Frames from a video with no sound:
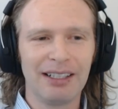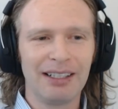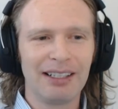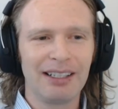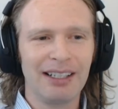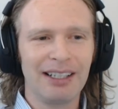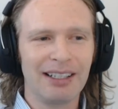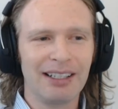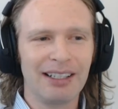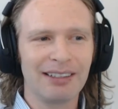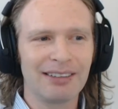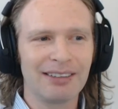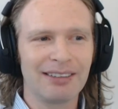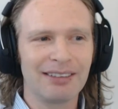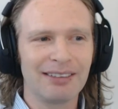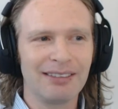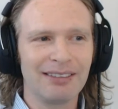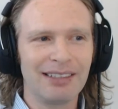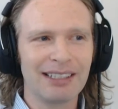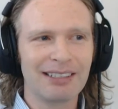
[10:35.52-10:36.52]
And
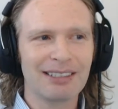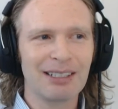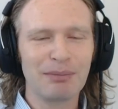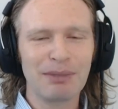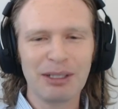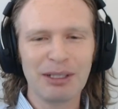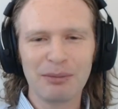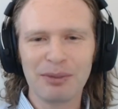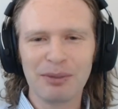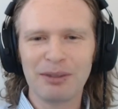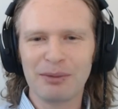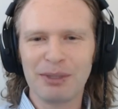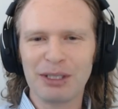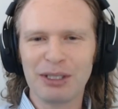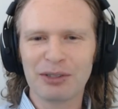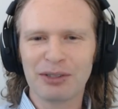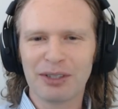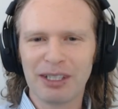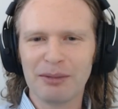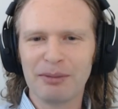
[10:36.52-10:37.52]
that's something we
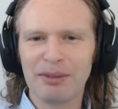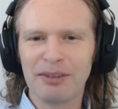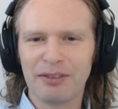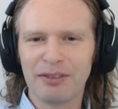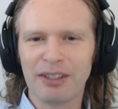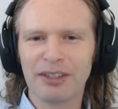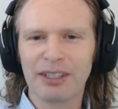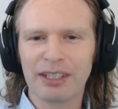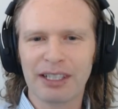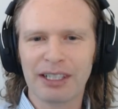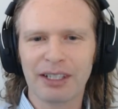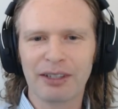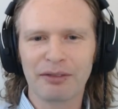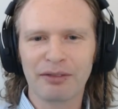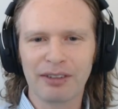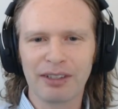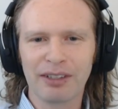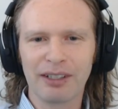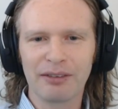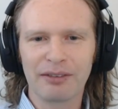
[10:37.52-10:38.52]
try to be very
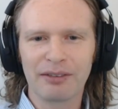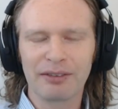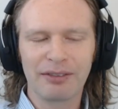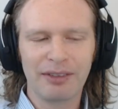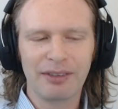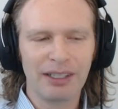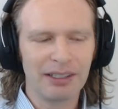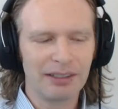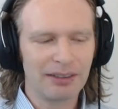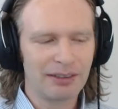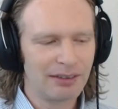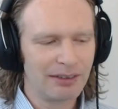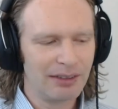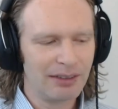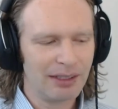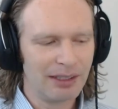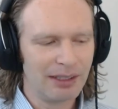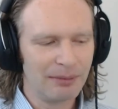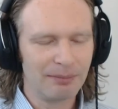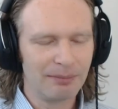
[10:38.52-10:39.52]
careful of at
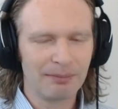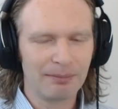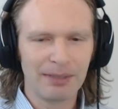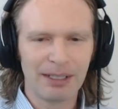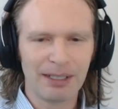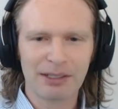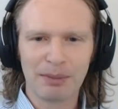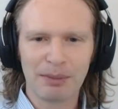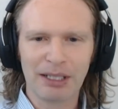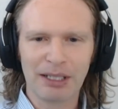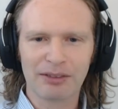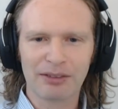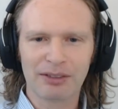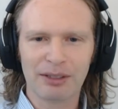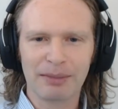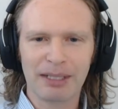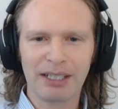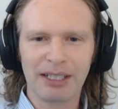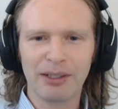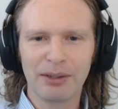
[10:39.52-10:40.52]

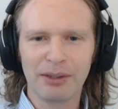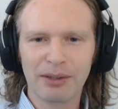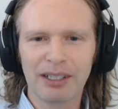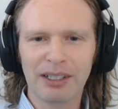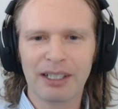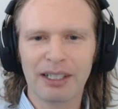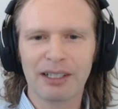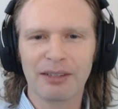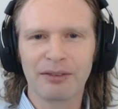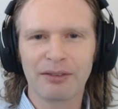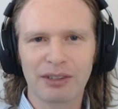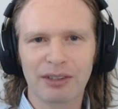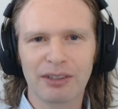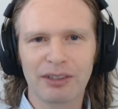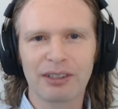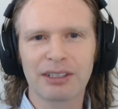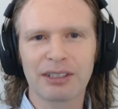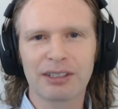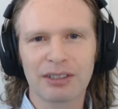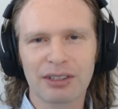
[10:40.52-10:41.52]
Spectrum. And I know a lot of
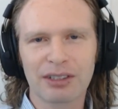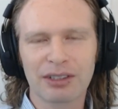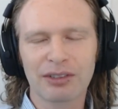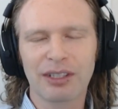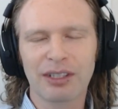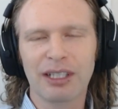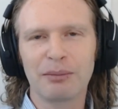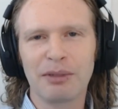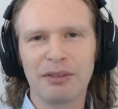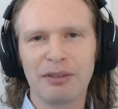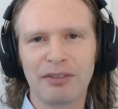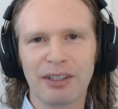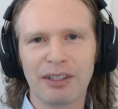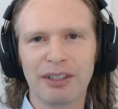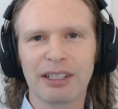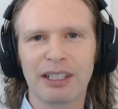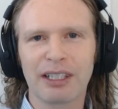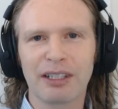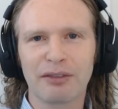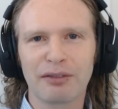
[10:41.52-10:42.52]
journalists try to be very
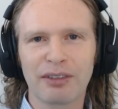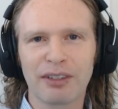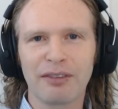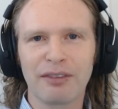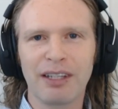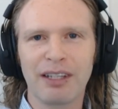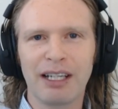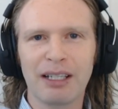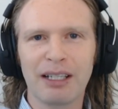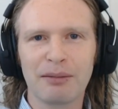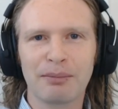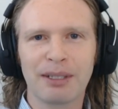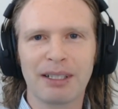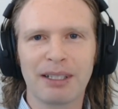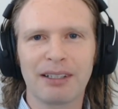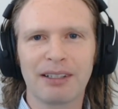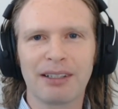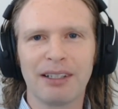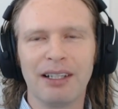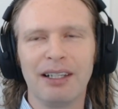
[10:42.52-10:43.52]
careful of that,
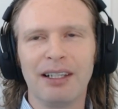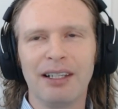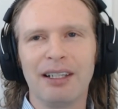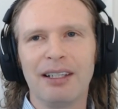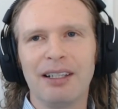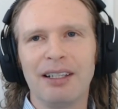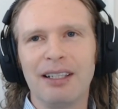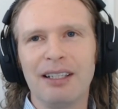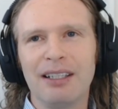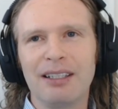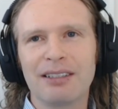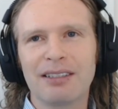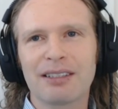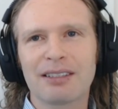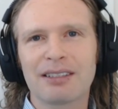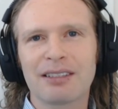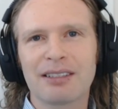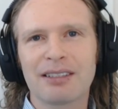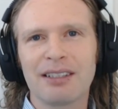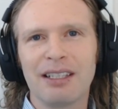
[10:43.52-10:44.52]
but
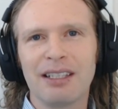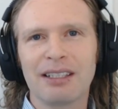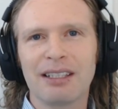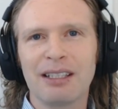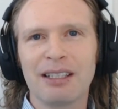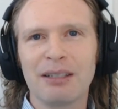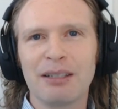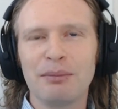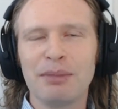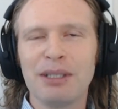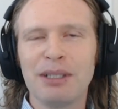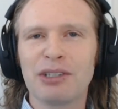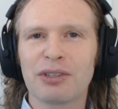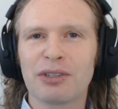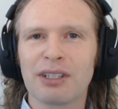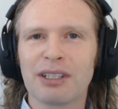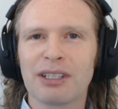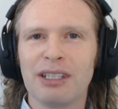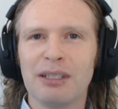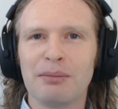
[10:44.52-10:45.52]
it can be
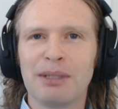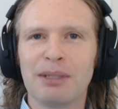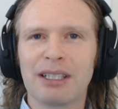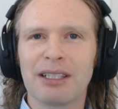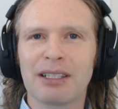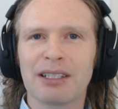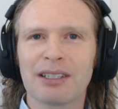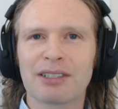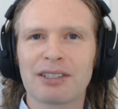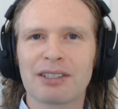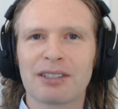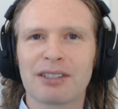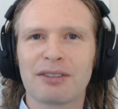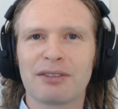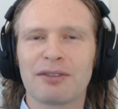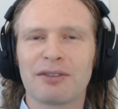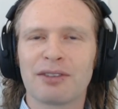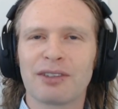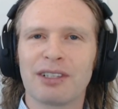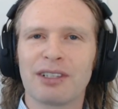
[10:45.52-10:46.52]
tricky
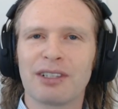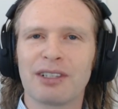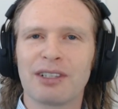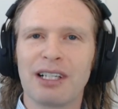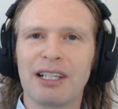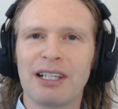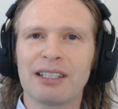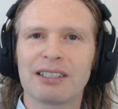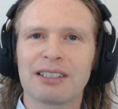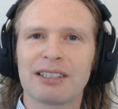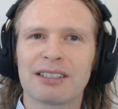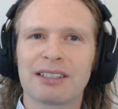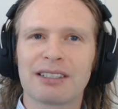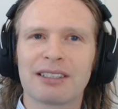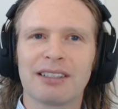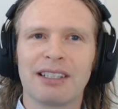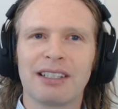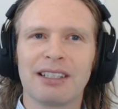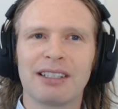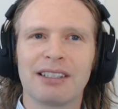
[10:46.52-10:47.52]
because for us,
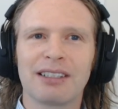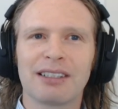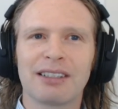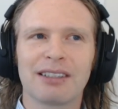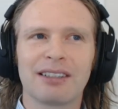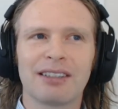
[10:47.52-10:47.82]
like,